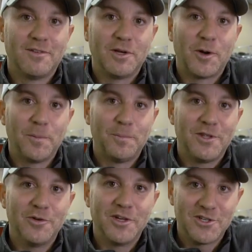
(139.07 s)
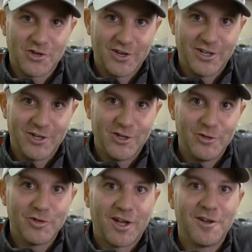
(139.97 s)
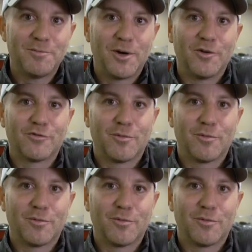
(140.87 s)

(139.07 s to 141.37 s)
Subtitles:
we hope you enjoy your new Lund boat